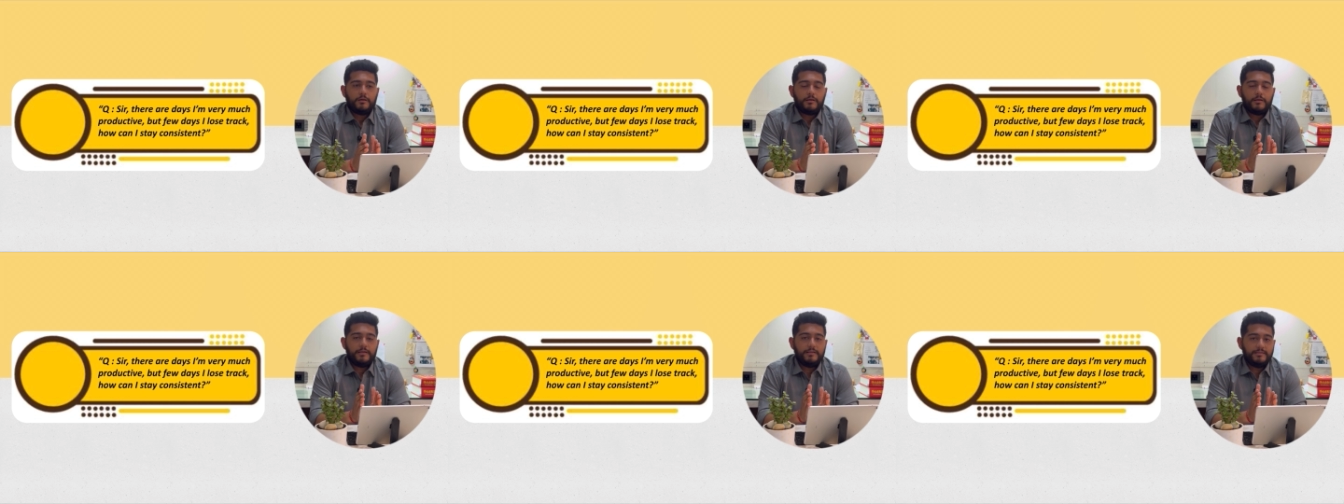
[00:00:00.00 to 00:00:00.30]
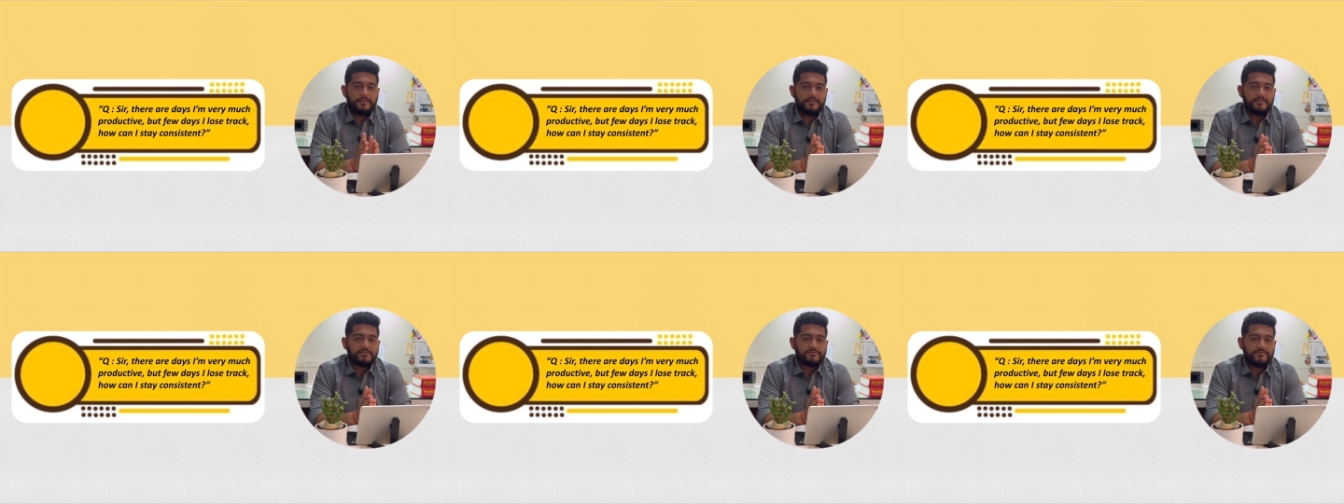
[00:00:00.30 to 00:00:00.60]

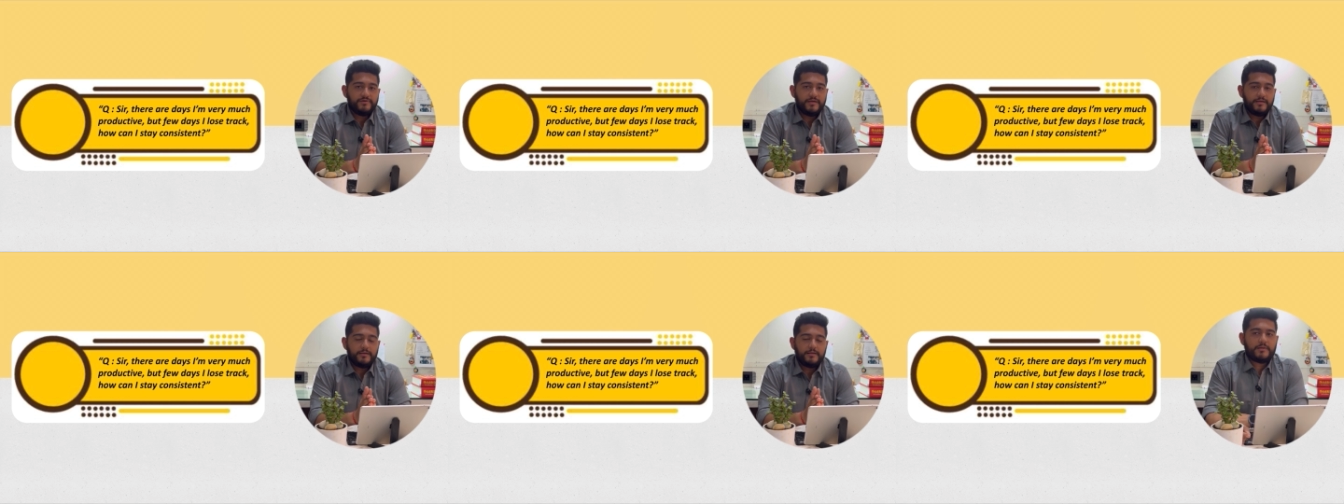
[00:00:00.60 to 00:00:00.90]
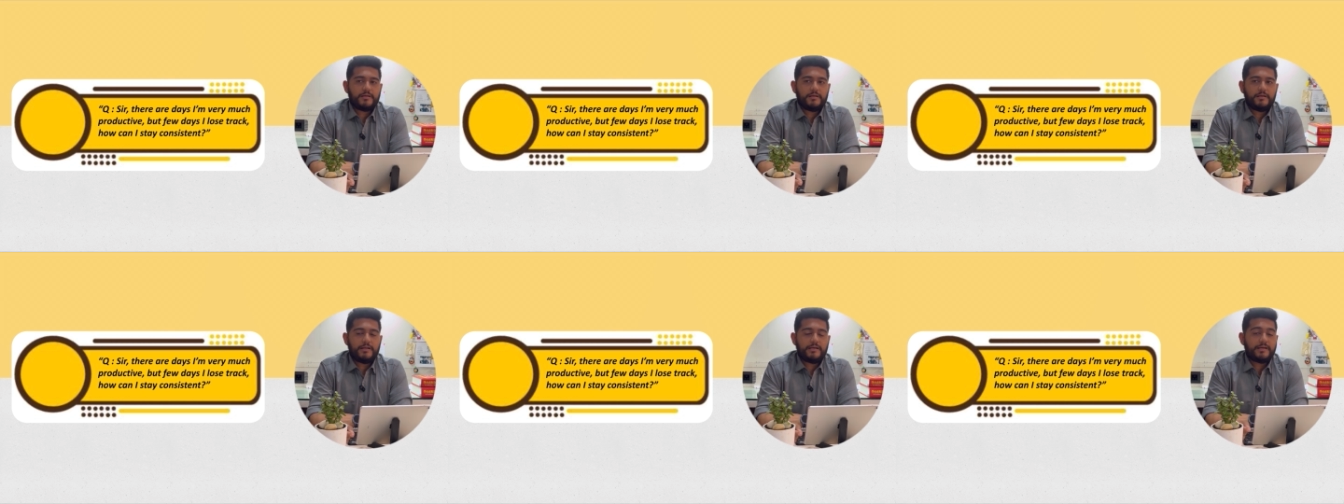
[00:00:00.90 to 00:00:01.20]
in this way,
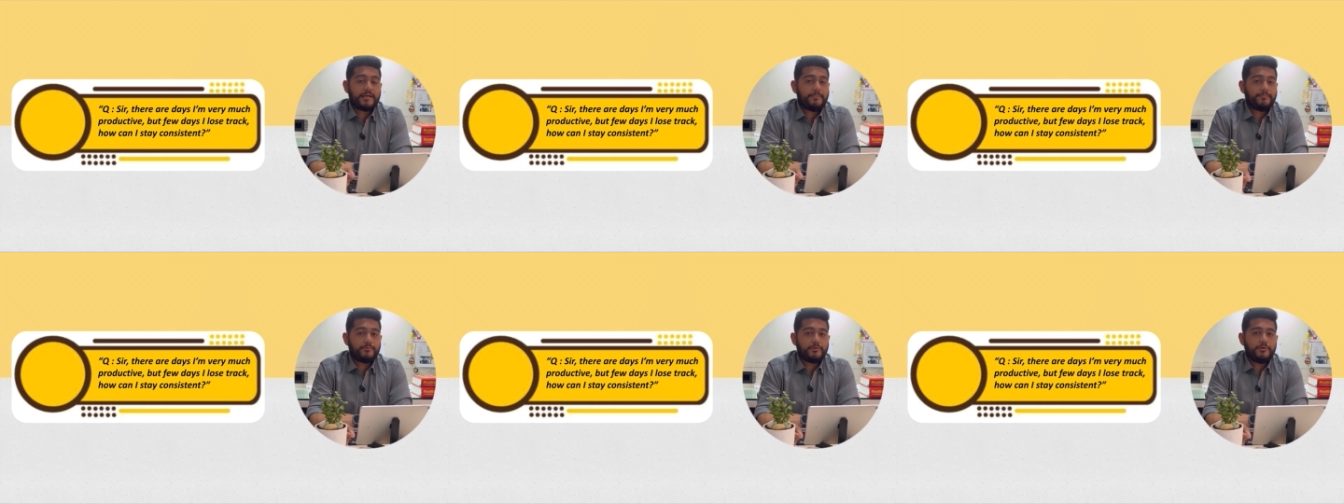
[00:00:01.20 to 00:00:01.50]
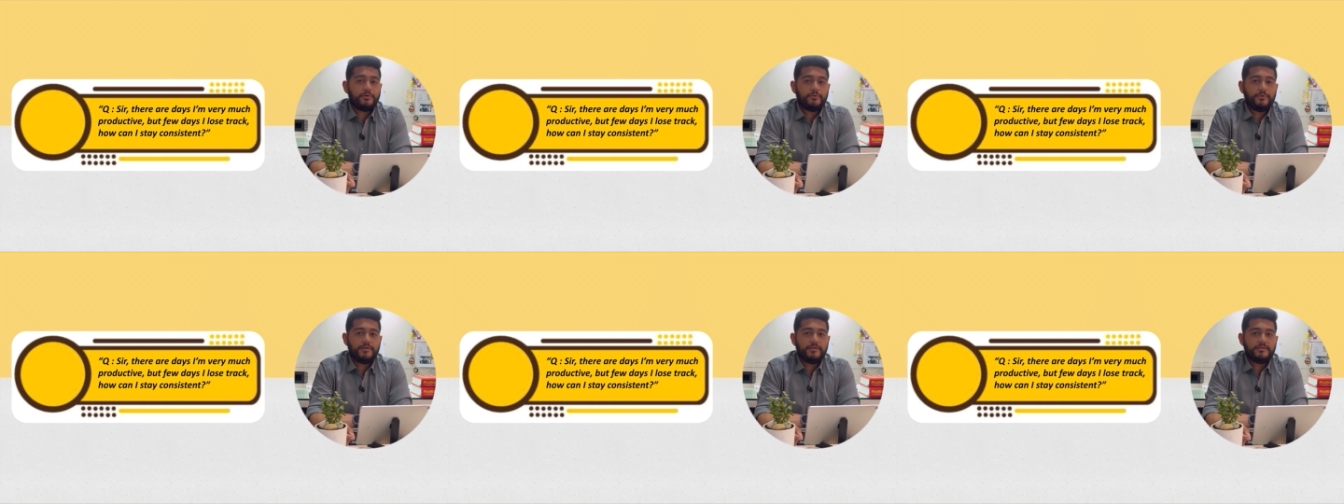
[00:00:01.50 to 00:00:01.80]
and I kept
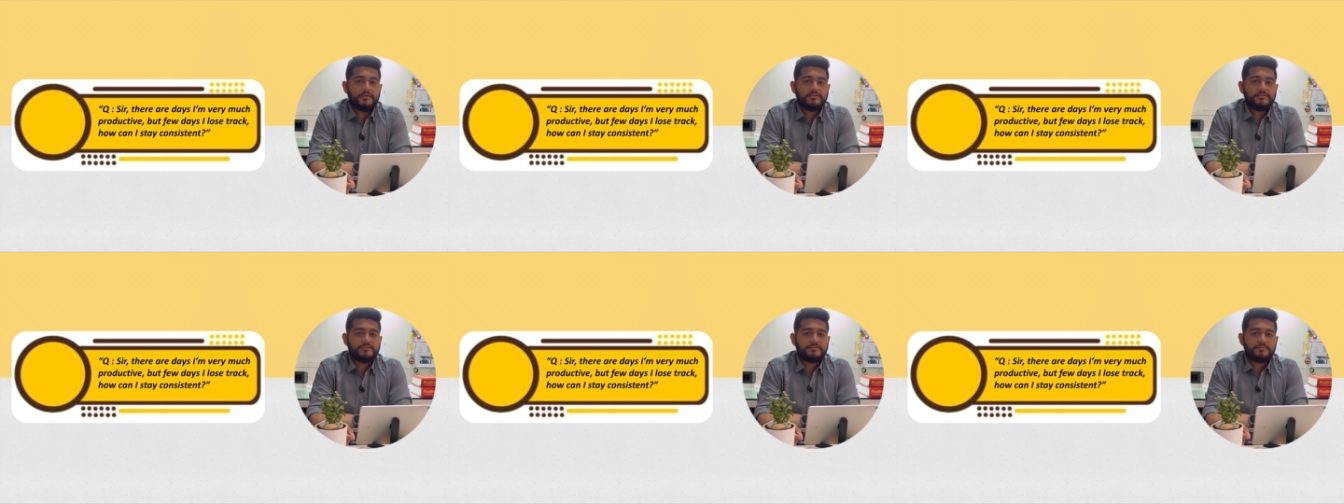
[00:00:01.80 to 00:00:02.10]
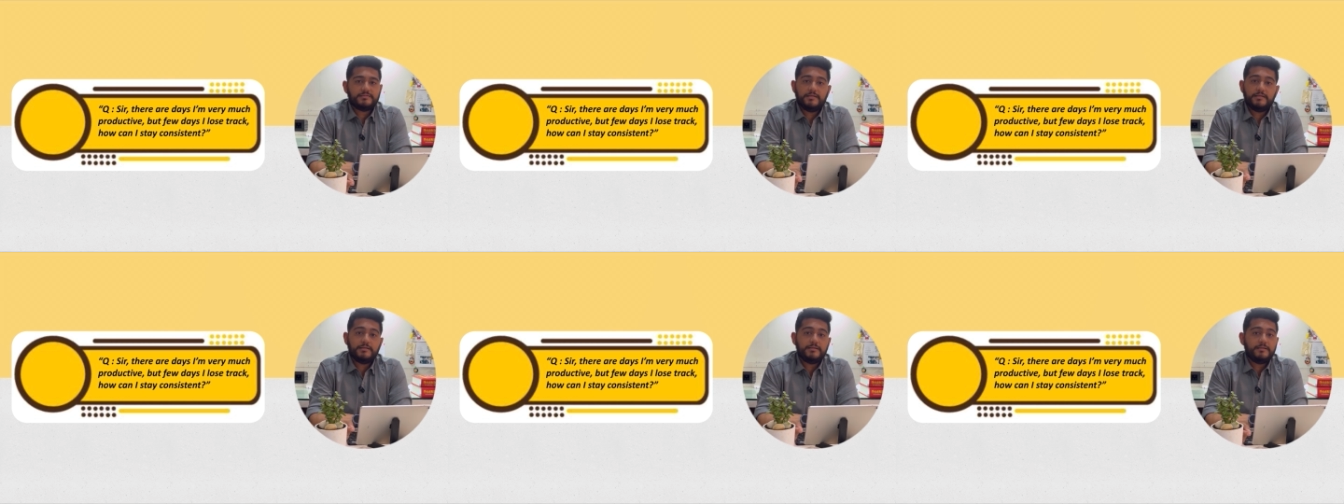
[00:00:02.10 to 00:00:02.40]
on doing this
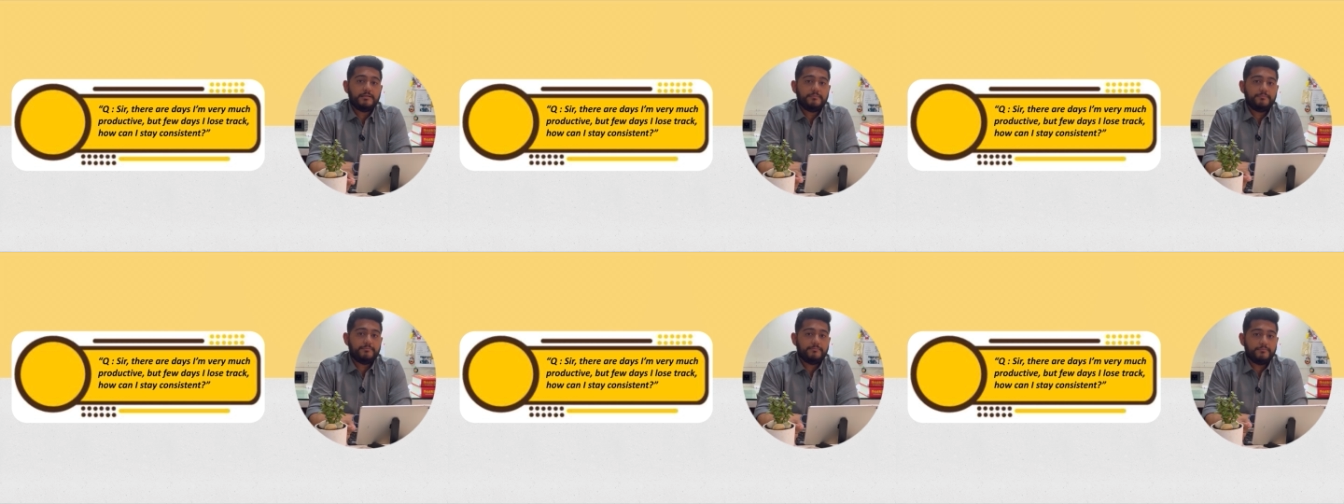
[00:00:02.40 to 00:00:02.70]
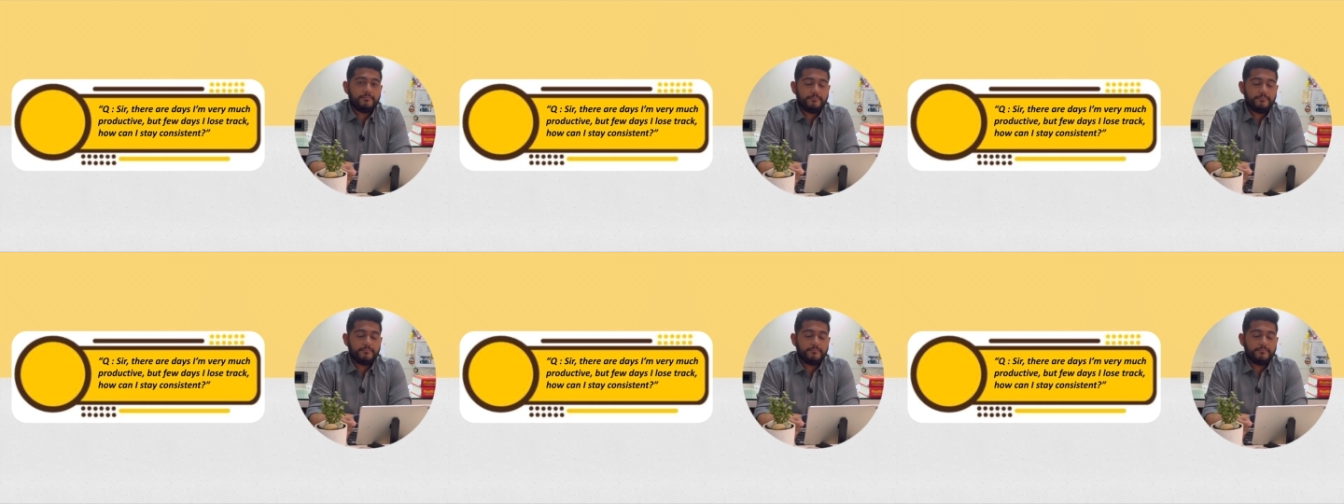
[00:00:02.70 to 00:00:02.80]
till the